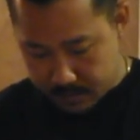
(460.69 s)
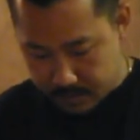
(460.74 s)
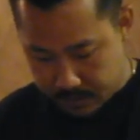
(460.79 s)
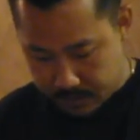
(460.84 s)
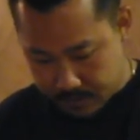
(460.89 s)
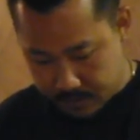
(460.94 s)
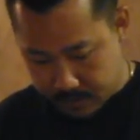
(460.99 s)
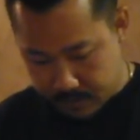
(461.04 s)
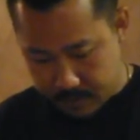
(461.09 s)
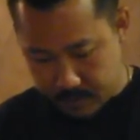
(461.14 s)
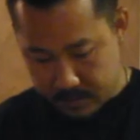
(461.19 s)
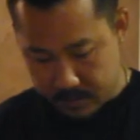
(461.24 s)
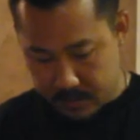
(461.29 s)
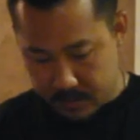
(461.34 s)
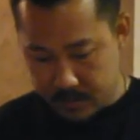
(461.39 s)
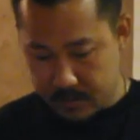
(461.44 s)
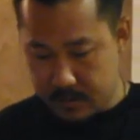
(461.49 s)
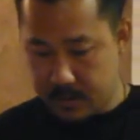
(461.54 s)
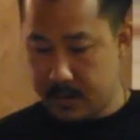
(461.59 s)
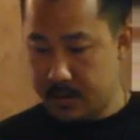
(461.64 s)

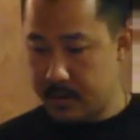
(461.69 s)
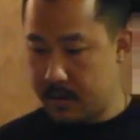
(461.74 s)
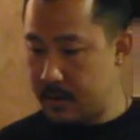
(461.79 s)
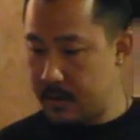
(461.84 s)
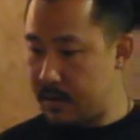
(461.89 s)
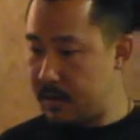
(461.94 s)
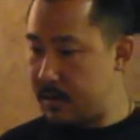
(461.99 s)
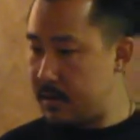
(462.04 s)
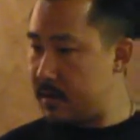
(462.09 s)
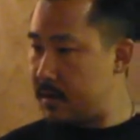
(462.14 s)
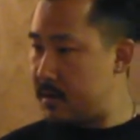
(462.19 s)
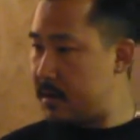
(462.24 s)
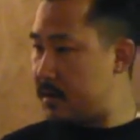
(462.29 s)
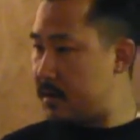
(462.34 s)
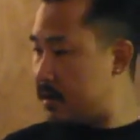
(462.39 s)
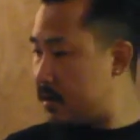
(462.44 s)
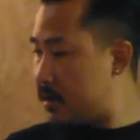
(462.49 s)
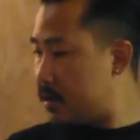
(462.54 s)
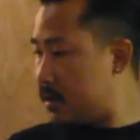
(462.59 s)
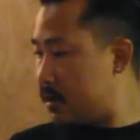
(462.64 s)

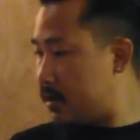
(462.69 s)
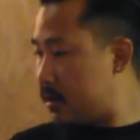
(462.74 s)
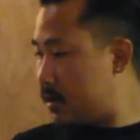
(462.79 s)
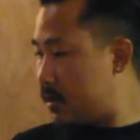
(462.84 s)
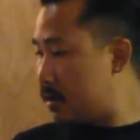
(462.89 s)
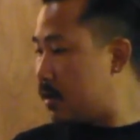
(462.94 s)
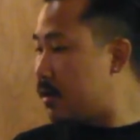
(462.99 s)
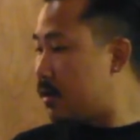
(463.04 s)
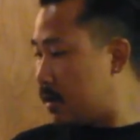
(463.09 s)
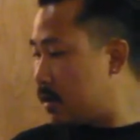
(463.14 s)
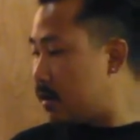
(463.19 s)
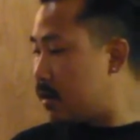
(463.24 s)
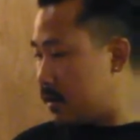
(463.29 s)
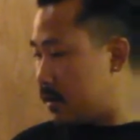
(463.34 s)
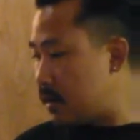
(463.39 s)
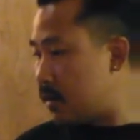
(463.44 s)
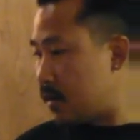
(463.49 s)
(silent)